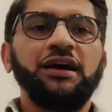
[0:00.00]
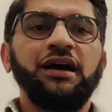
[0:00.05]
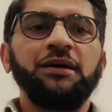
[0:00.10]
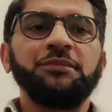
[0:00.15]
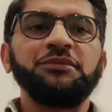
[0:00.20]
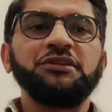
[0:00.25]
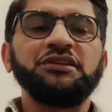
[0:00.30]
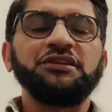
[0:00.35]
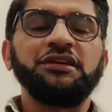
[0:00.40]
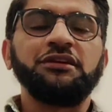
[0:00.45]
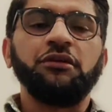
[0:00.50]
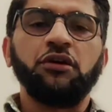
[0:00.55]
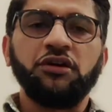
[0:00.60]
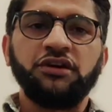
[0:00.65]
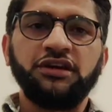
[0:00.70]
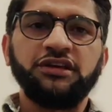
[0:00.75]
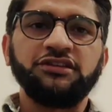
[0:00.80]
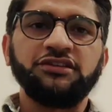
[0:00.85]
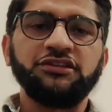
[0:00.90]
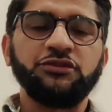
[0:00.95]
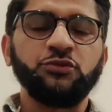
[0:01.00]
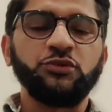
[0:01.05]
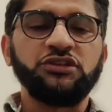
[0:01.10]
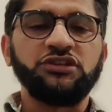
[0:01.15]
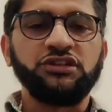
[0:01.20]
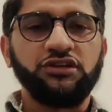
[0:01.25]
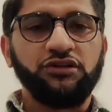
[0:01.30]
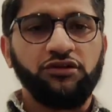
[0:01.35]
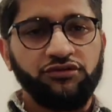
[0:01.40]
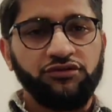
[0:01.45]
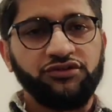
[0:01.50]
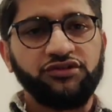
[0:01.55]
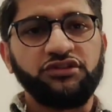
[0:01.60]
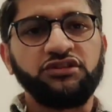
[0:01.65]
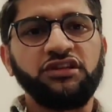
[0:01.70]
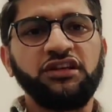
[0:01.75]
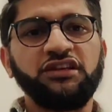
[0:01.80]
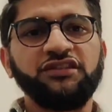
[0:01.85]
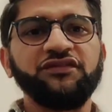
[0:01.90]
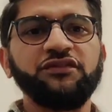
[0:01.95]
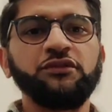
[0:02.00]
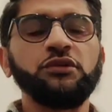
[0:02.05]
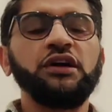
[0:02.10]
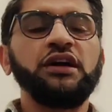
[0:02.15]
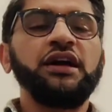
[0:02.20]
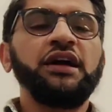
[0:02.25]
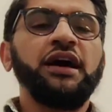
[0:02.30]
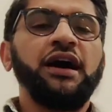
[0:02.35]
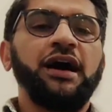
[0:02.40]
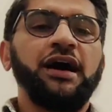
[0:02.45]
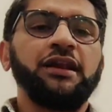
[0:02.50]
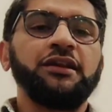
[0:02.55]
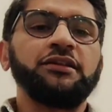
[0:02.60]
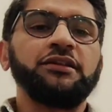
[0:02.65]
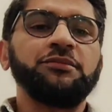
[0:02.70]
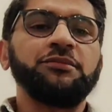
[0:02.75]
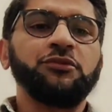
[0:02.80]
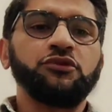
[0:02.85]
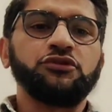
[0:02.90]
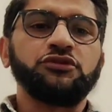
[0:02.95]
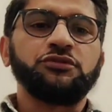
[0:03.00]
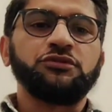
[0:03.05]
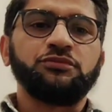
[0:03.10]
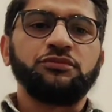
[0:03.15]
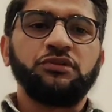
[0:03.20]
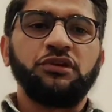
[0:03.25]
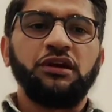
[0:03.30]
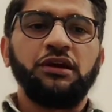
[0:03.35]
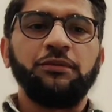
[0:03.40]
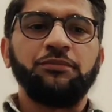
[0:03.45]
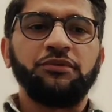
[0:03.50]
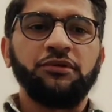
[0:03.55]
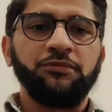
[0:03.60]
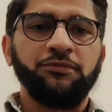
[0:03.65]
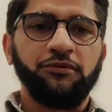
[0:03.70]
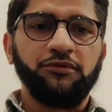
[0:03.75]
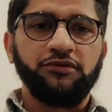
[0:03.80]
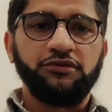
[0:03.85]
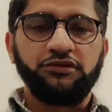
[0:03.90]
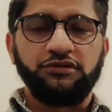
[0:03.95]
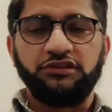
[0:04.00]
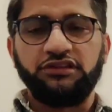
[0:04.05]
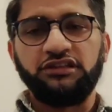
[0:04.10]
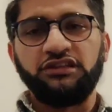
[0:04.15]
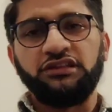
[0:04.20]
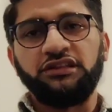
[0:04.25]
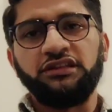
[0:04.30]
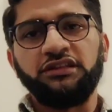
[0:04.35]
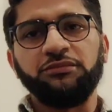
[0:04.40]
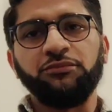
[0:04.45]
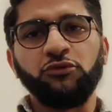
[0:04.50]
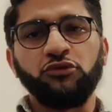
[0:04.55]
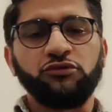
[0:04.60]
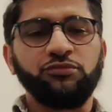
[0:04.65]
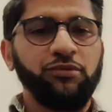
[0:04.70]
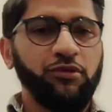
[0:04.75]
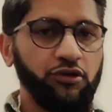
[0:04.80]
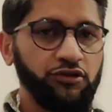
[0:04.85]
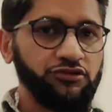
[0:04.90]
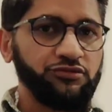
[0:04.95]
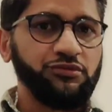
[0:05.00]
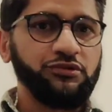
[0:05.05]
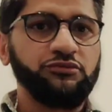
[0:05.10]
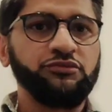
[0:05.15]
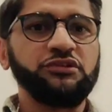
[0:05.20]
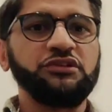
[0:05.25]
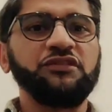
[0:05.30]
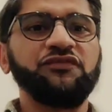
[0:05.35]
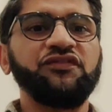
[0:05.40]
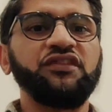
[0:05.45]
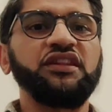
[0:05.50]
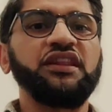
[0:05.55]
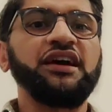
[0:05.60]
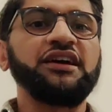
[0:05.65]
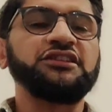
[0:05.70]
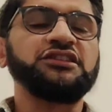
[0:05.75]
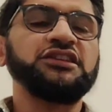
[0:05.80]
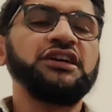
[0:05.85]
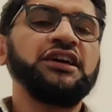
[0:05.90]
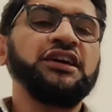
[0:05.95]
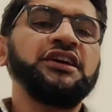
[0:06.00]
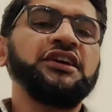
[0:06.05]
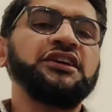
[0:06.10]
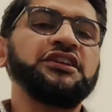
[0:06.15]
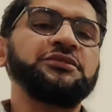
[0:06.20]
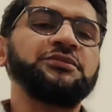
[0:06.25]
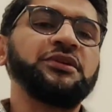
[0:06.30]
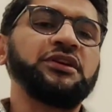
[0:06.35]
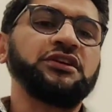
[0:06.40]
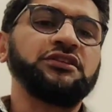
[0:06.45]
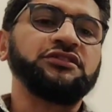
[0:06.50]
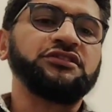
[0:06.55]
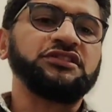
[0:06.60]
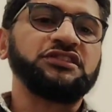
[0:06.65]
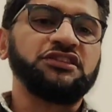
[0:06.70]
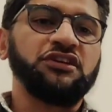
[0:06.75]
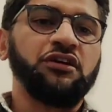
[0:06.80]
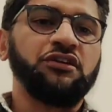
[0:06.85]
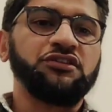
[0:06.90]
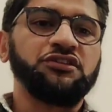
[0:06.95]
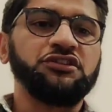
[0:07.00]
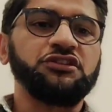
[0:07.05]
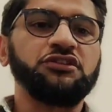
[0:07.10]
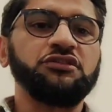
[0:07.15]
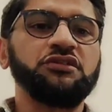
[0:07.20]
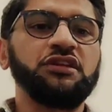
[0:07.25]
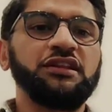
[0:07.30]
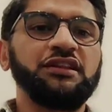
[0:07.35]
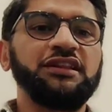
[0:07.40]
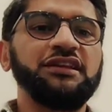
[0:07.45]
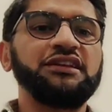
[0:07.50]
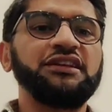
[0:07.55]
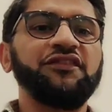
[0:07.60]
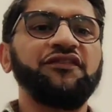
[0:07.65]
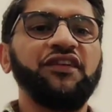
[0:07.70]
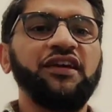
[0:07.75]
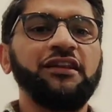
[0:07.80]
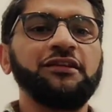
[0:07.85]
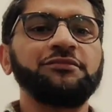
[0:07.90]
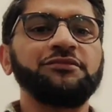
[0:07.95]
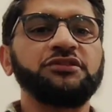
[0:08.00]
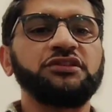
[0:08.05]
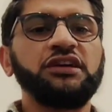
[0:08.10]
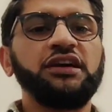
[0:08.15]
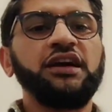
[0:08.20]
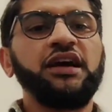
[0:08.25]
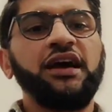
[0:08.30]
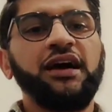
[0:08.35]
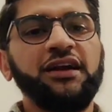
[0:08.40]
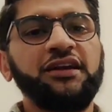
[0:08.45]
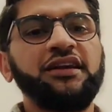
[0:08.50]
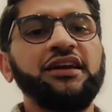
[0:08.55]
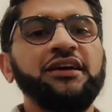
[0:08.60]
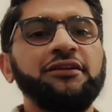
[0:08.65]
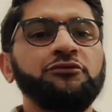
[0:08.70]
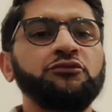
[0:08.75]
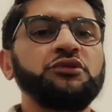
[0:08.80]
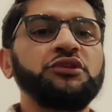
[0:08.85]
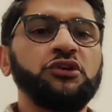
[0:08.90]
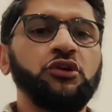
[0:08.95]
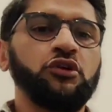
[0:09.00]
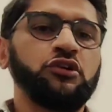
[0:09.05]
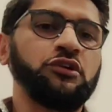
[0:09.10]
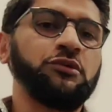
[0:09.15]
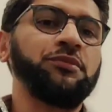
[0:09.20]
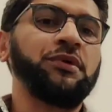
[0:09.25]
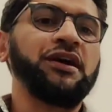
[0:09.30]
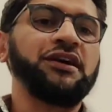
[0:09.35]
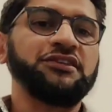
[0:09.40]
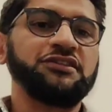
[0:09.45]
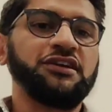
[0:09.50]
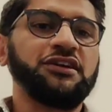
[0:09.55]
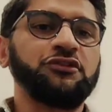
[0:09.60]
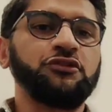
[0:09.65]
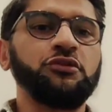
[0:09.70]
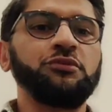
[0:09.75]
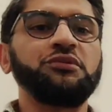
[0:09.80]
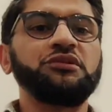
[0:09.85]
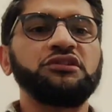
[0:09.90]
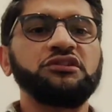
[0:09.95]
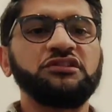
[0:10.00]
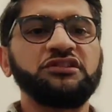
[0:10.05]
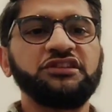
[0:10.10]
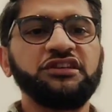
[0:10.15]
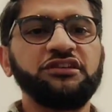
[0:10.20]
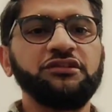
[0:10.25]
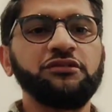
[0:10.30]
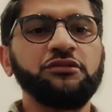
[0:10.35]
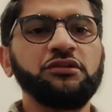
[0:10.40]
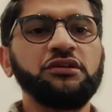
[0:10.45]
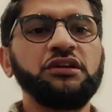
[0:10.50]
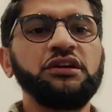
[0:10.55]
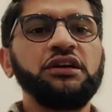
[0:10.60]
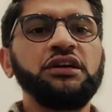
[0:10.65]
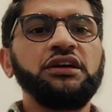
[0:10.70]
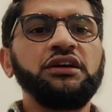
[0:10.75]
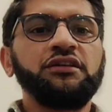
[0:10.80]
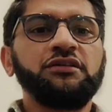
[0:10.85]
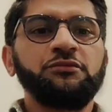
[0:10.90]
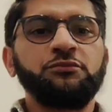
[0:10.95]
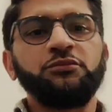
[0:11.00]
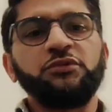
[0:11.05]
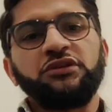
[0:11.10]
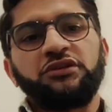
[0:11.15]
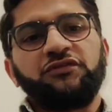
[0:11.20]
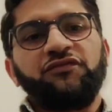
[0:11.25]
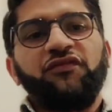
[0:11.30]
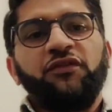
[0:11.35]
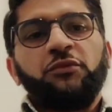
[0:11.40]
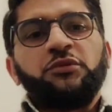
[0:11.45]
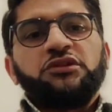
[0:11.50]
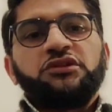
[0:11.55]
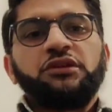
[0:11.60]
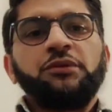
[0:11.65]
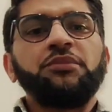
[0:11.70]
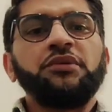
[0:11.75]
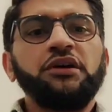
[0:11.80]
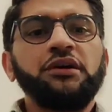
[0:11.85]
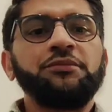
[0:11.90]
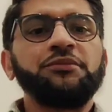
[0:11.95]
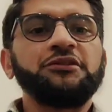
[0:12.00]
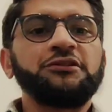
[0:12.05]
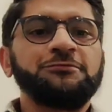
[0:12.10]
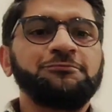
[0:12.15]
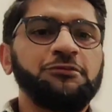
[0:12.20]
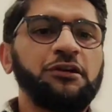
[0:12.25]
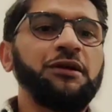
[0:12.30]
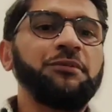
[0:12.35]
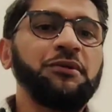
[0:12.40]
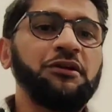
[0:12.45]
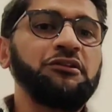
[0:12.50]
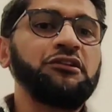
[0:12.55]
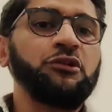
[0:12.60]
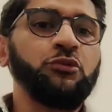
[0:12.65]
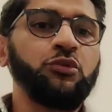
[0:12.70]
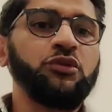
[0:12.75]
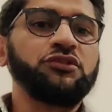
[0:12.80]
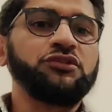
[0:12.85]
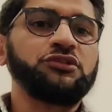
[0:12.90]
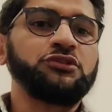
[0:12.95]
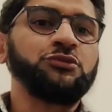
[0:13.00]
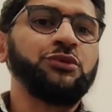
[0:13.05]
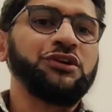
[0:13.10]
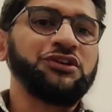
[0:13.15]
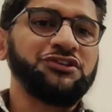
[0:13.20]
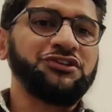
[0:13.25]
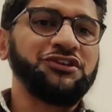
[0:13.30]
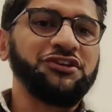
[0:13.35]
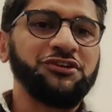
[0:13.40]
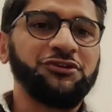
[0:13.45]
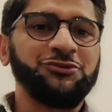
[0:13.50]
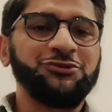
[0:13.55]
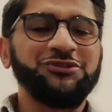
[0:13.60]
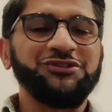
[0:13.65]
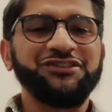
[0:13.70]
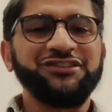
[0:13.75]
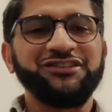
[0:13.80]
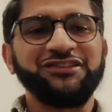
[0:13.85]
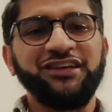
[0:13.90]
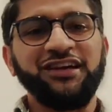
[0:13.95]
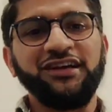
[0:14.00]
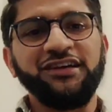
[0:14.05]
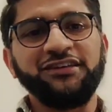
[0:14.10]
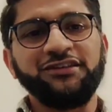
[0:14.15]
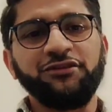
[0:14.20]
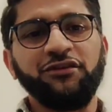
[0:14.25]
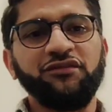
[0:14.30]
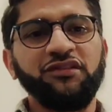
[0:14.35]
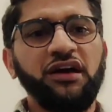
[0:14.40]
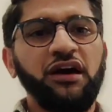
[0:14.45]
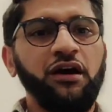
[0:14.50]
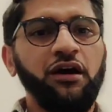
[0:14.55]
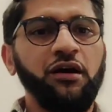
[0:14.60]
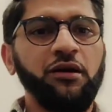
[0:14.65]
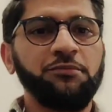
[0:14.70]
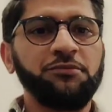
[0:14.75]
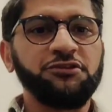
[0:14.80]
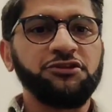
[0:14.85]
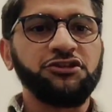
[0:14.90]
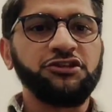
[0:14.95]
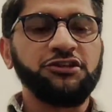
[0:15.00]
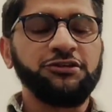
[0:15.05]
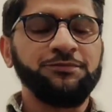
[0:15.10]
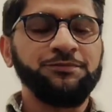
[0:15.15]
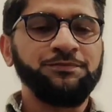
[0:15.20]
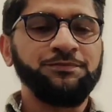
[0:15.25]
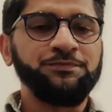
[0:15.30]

I mean, there are cases which are not successful, and the most most plausible reason for that is because the scar tissue that then develops again reoccupies that cubital tunnel, for which the purpose primarily was to actually increase the size of that aperture.